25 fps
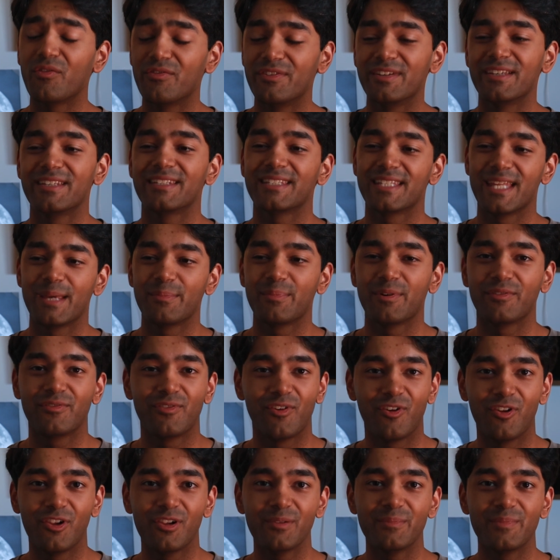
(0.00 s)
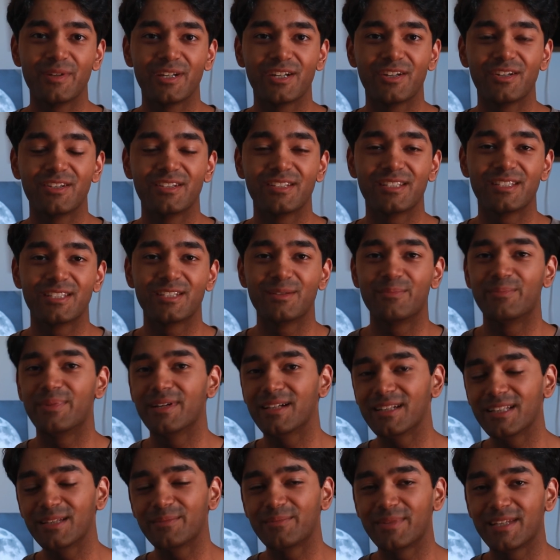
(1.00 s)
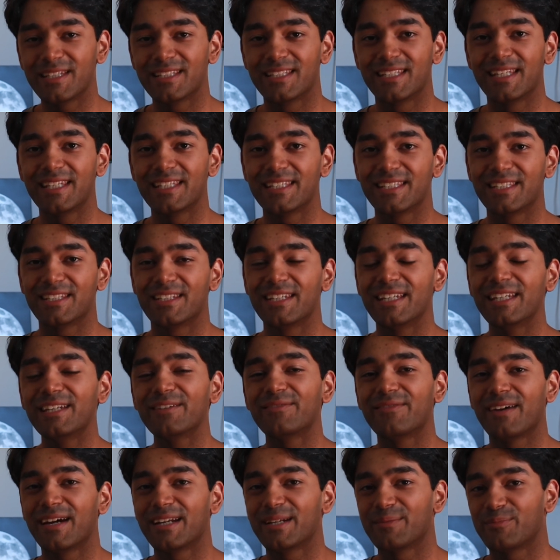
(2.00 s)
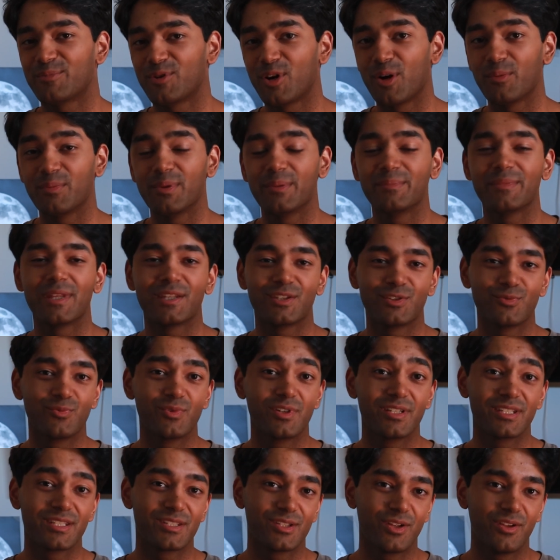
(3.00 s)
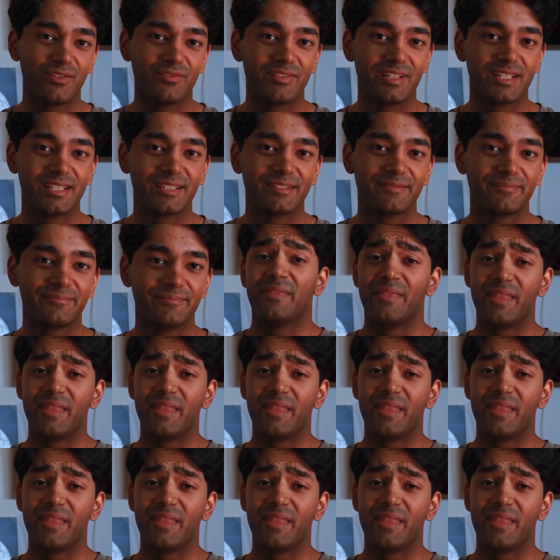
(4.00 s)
obvious step of all, because to build a business, you need to find a problem that's worth solving.